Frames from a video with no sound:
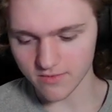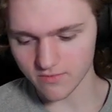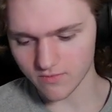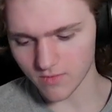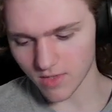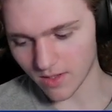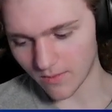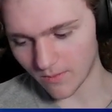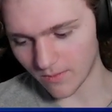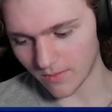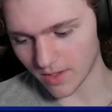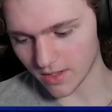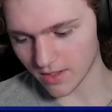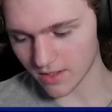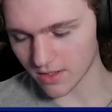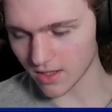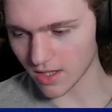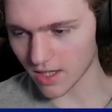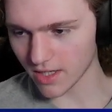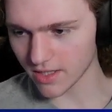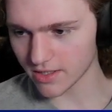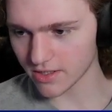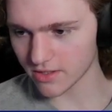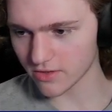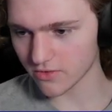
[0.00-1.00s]
am
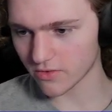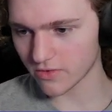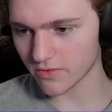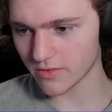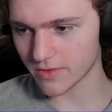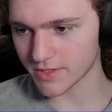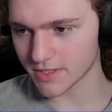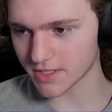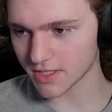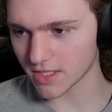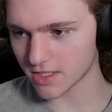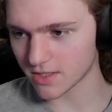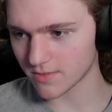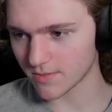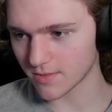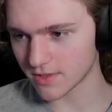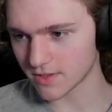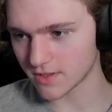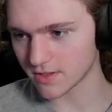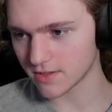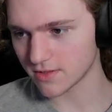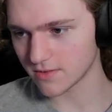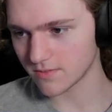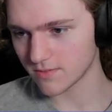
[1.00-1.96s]
inclined to agree with the sentiment